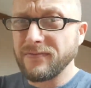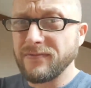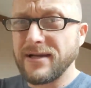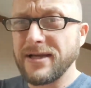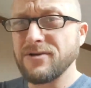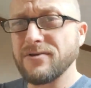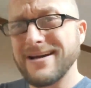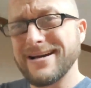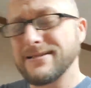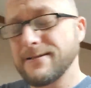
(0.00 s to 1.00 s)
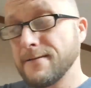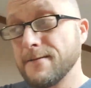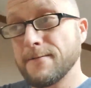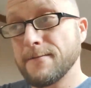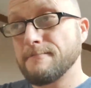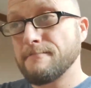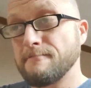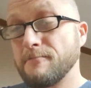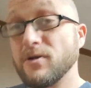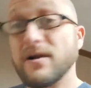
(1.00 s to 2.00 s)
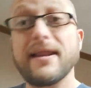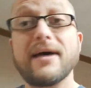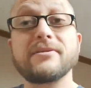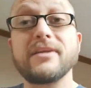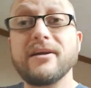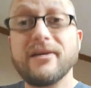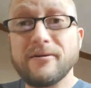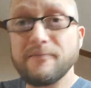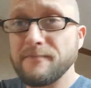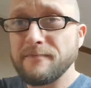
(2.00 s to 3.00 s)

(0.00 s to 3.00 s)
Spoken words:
right? You're not out there